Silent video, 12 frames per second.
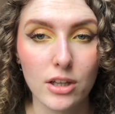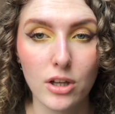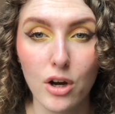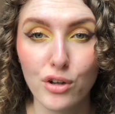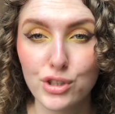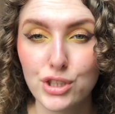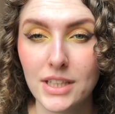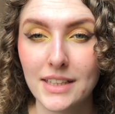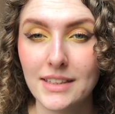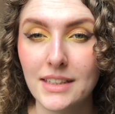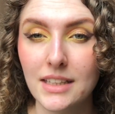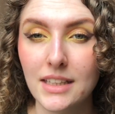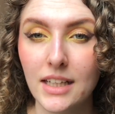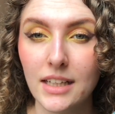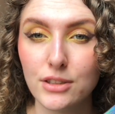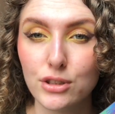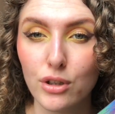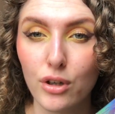launched at the
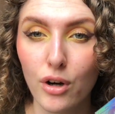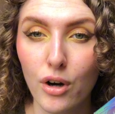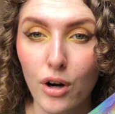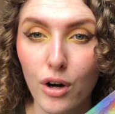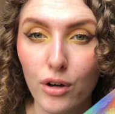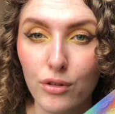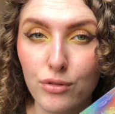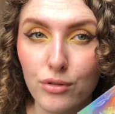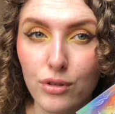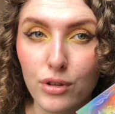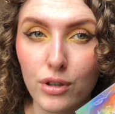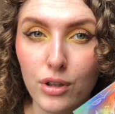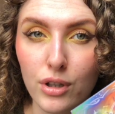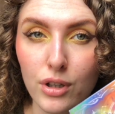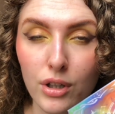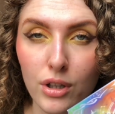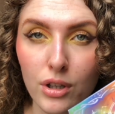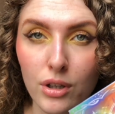end of,
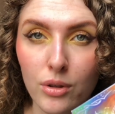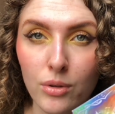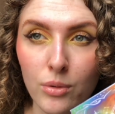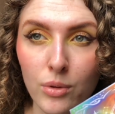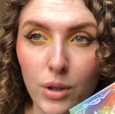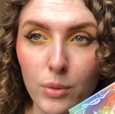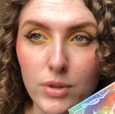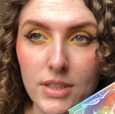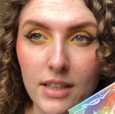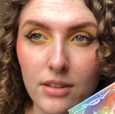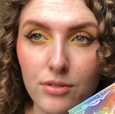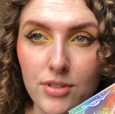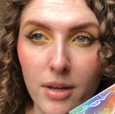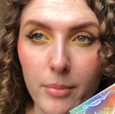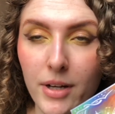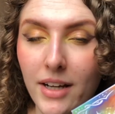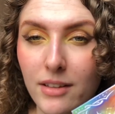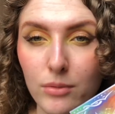it was end of summer
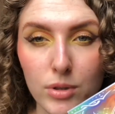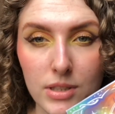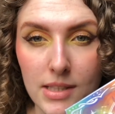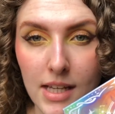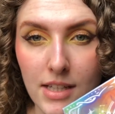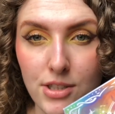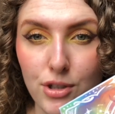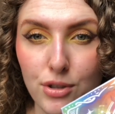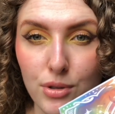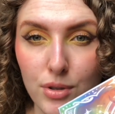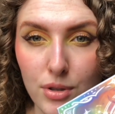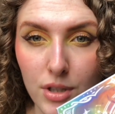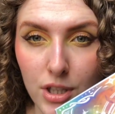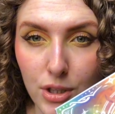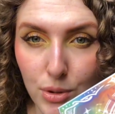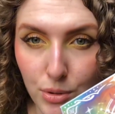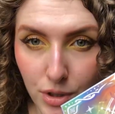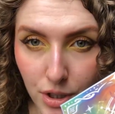and it wasn't last year, so it's already
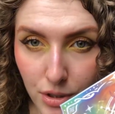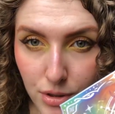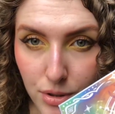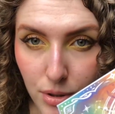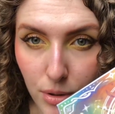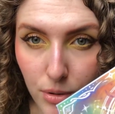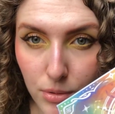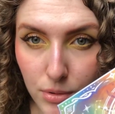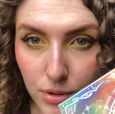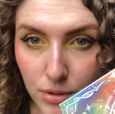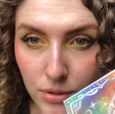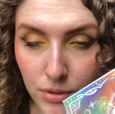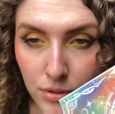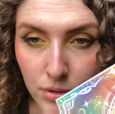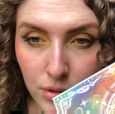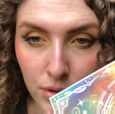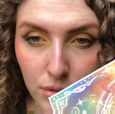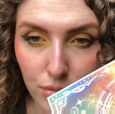2 years old,
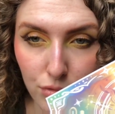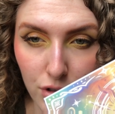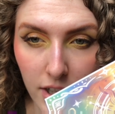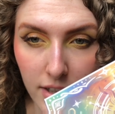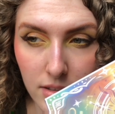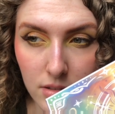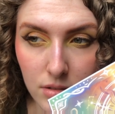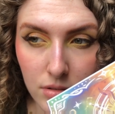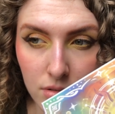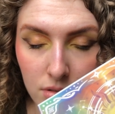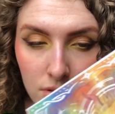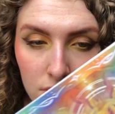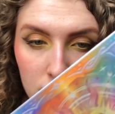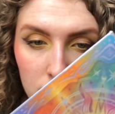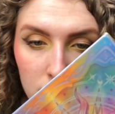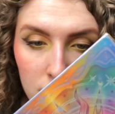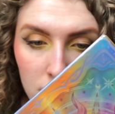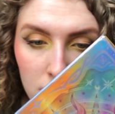right?
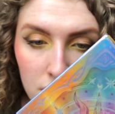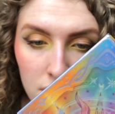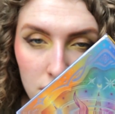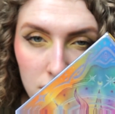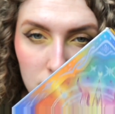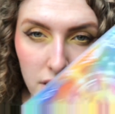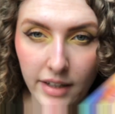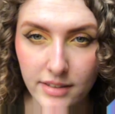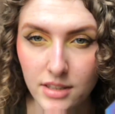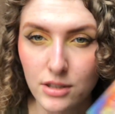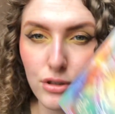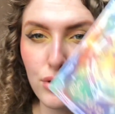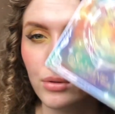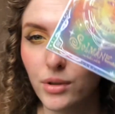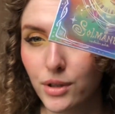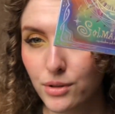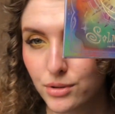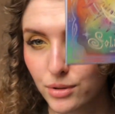Yes, it's 2
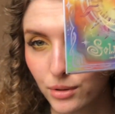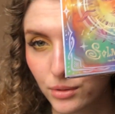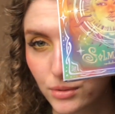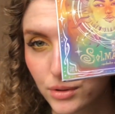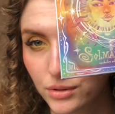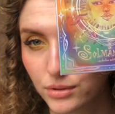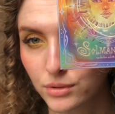years old.